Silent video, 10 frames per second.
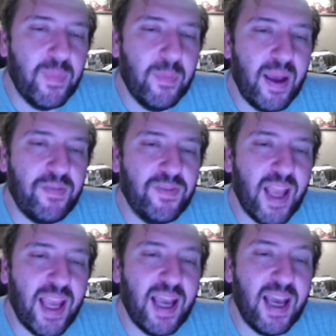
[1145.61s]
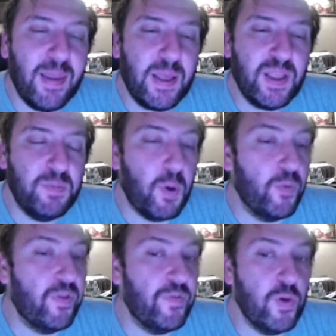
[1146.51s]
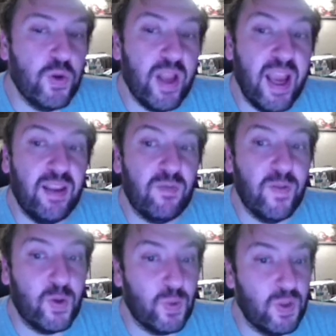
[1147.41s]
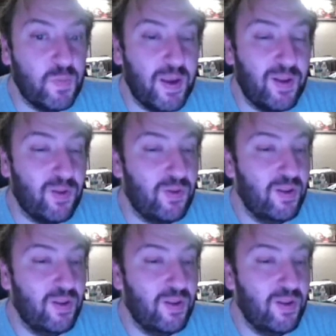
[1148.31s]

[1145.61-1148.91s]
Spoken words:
Maftea, and this is both the fusion and the ritual spell.